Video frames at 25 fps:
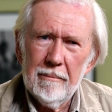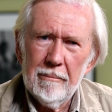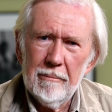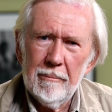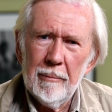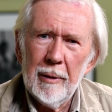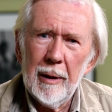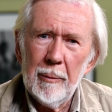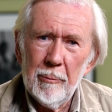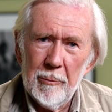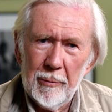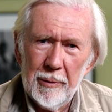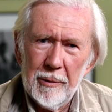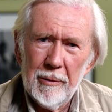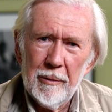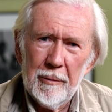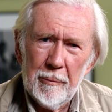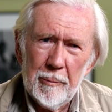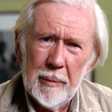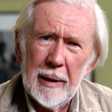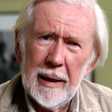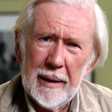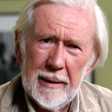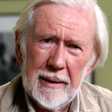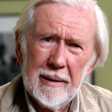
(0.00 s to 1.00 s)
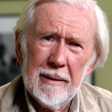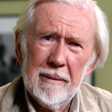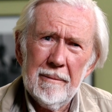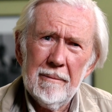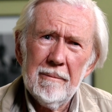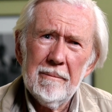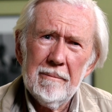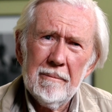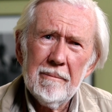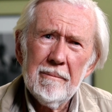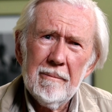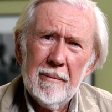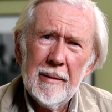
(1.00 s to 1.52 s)
member of
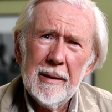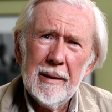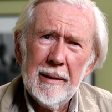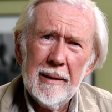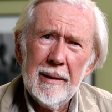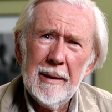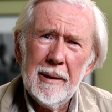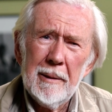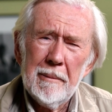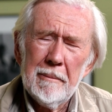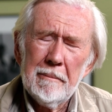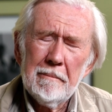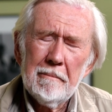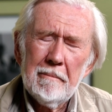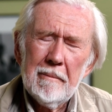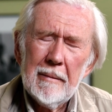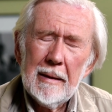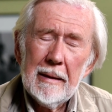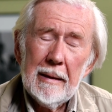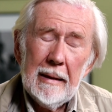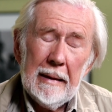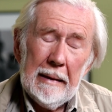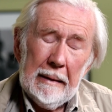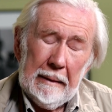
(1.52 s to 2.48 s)
Magnum. Yep.